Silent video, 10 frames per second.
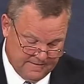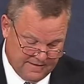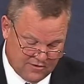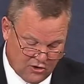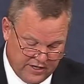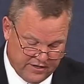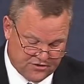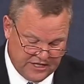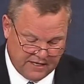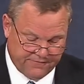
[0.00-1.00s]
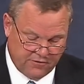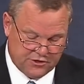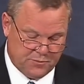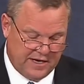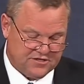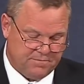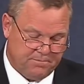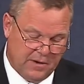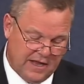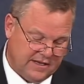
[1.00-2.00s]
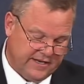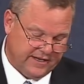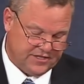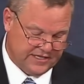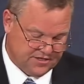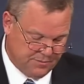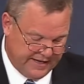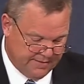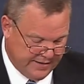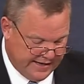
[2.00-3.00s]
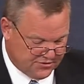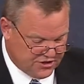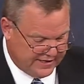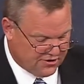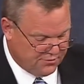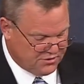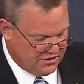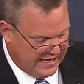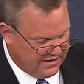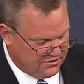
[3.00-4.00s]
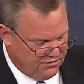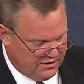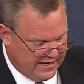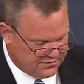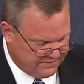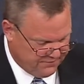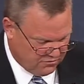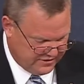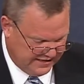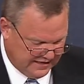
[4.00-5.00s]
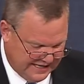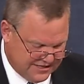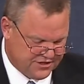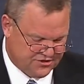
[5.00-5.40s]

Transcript: According to the Center for Responsive Politics, spending by outside groups in 2014 election